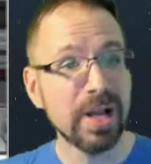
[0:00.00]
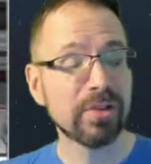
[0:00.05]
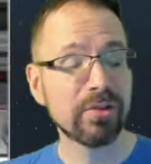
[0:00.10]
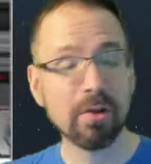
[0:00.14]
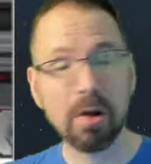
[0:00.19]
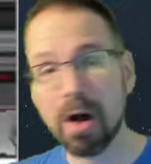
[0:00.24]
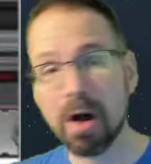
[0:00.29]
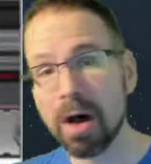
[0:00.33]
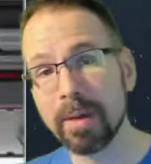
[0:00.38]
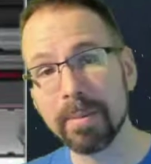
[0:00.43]

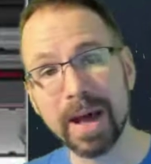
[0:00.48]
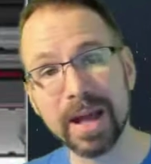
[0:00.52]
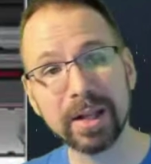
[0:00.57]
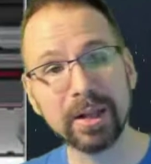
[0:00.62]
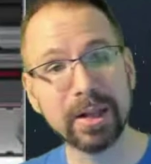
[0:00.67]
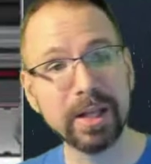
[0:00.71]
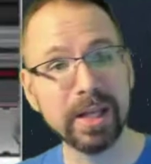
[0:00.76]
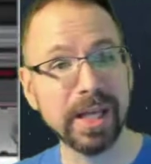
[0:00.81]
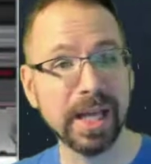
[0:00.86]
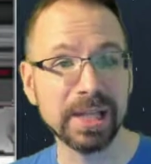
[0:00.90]
They're
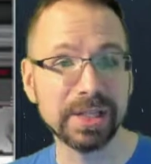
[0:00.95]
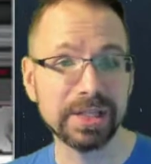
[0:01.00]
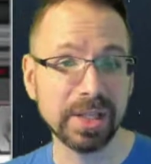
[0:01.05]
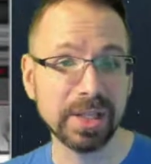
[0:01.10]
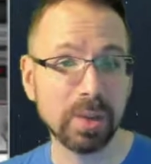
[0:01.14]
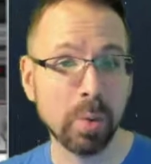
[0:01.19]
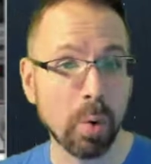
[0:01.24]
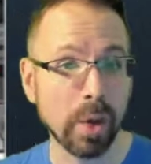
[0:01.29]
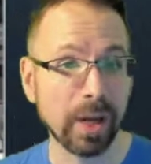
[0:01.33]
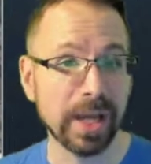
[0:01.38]
automatically
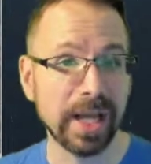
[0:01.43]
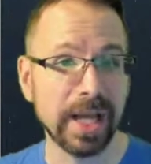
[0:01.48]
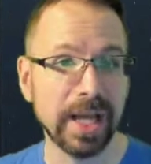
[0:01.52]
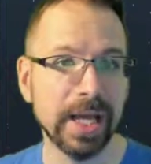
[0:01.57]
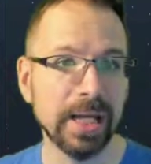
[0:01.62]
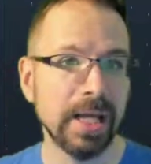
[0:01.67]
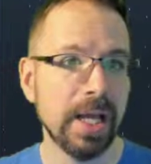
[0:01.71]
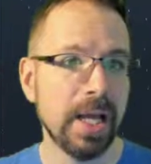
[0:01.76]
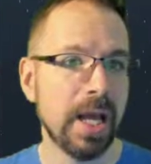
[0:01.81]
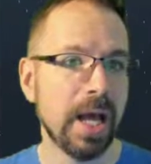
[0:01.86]
canceling one
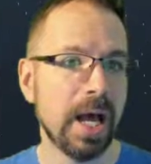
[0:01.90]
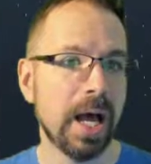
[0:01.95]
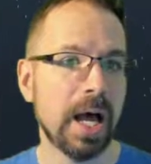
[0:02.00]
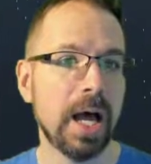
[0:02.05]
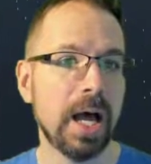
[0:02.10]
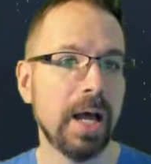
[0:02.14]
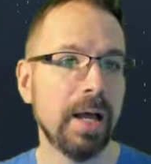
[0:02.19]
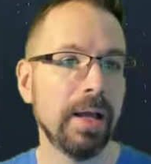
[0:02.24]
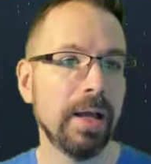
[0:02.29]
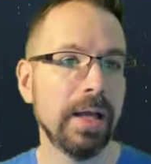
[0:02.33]
hit,
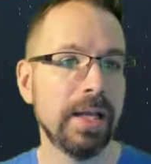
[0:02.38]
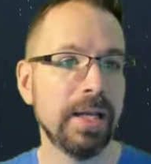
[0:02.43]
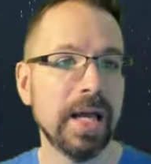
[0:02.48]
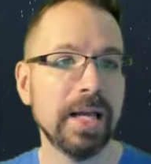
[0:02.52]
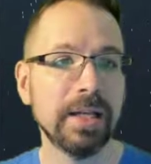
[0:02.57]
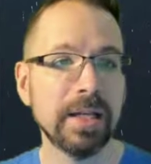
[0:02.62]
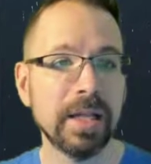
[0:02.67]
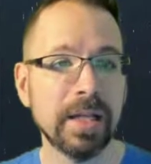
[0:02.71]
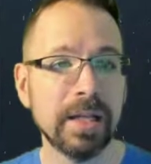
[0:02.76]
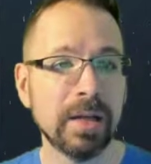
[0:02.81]
uh, and
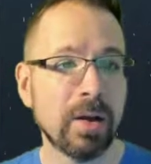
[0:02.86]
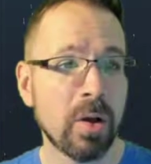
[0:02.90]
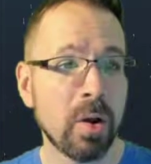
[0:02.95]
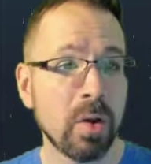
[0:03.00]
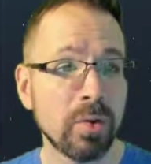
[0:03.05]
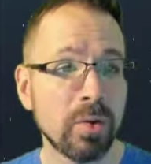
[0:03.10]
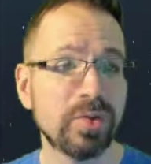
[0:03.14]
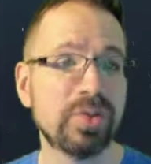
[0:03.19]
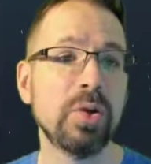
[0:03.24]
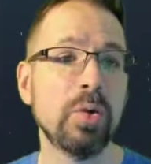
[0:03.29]
that
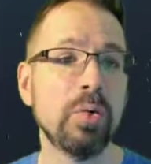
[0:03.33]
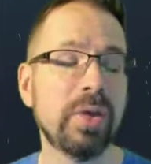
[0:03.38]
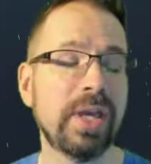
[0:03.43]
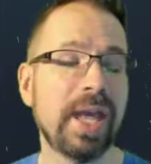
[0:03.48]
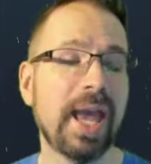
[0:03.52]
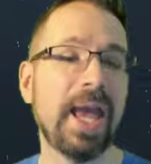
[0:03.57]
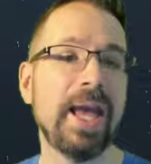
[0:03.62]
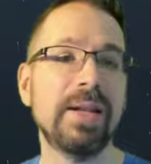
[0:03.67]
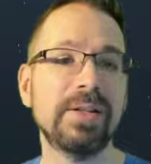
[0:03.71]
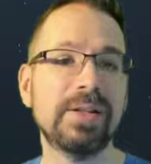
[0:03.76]
also
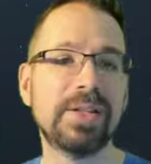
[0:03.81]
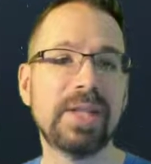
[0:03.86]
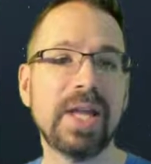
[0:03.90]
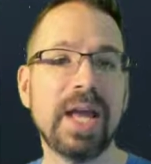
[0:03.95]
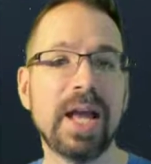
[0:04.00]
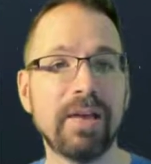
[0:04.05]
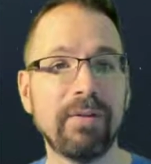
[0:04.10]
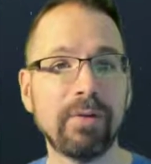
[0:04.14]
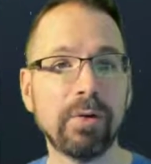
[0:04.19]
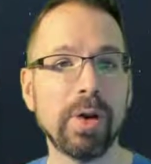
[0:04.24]
can
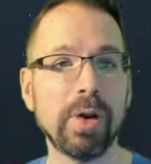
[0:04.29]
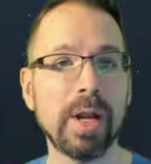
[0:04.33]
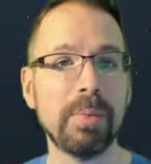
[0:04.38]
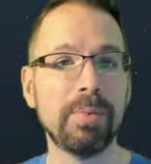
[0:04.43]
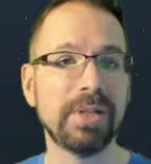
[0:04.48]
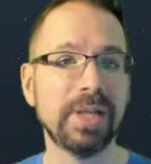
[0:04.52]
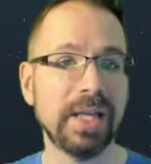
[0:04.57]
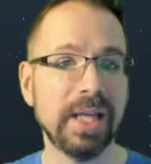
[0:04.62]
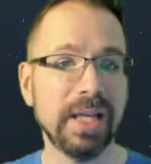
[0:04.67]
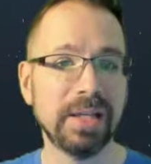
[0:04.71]
stack if you're
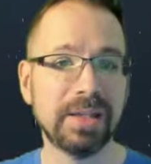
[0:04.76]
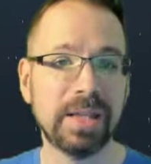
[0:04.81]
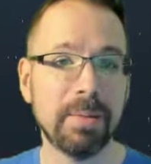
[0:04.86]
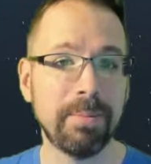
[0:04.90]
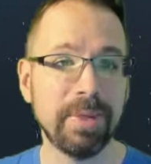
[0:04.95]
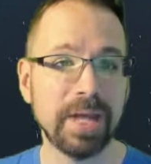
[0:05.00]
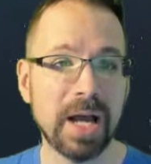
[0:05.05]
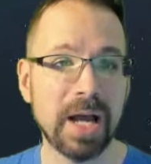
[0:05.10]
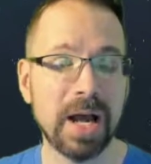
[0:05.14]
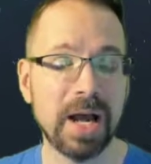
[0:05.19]
able to get
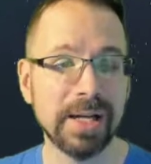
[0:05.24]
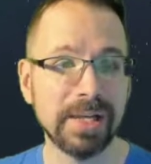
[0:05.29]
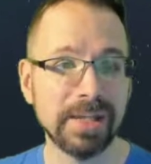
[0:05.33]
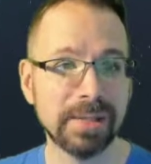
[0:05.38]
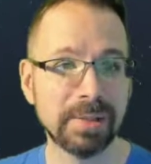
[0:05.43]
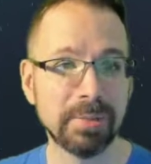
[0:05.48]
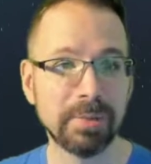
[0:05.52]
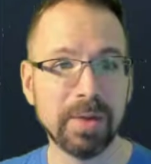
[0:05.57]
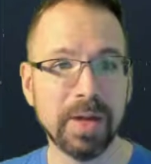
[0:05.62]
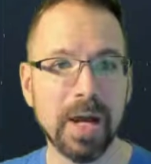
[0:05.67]
them behind
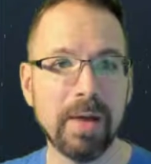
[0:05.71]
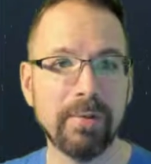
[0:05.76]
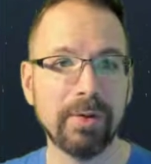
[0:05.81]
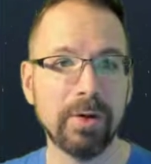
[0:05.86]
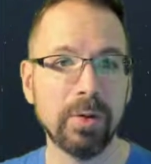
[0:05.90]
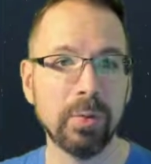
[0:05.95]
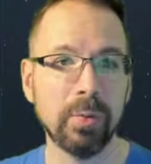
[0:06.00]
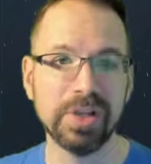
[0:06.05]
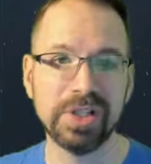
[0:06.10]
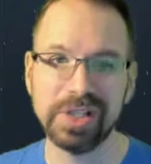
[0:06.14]
some
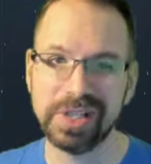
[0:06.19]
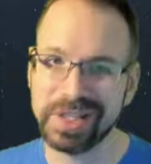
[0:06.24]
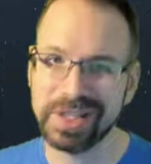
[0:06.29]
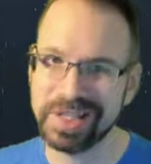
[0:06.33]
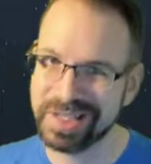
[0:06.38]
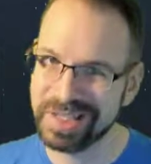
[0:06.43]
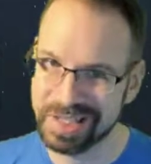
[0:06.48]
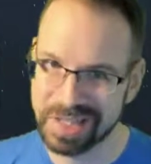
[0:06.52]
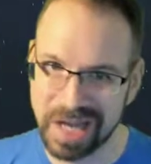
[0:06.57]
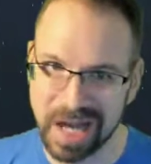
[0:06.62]
cover, which
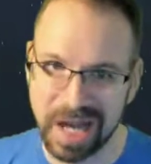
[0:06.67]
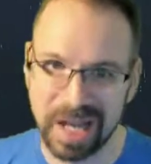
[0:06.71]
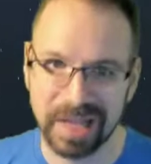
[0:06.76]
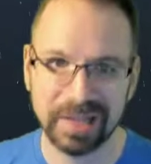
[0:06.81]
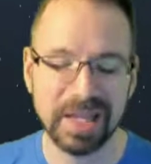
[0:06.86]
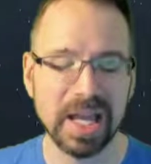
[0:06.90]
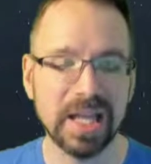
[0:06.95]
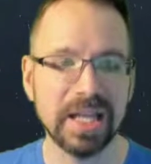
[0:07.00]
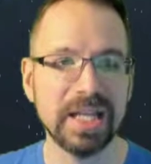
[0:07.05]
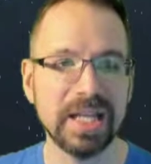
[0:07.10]
is
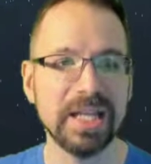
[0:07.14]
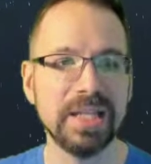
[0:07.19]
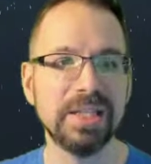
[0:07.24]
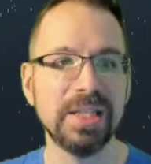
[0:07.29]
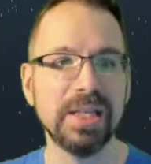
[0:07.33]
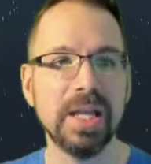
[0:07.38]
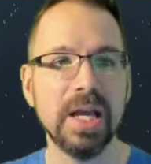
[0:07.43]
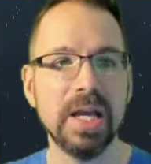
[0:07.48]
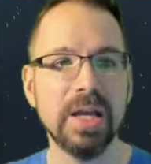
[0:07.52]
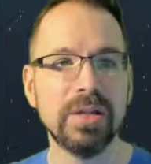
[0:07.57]
not that
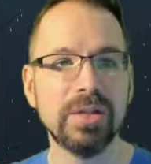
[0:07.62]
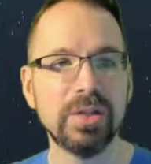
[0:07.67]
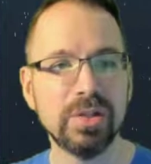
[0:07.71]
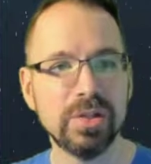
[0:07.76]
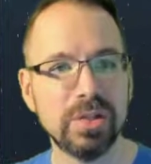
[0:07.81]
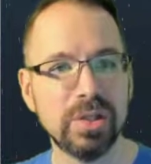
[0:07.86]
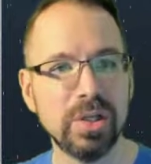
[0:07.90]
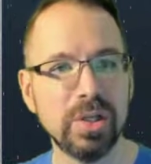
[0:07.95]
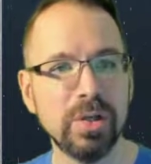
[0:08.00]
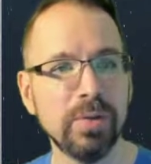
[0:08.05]
easy to
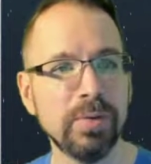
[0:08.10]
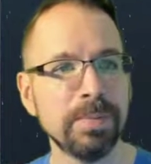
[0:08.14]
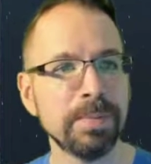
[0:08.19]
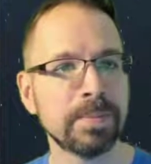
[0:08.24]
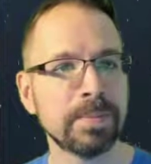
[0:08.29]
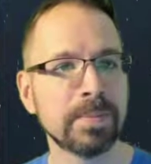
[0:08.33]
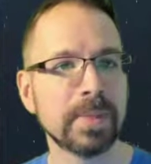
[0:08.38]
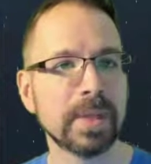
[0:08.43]
do.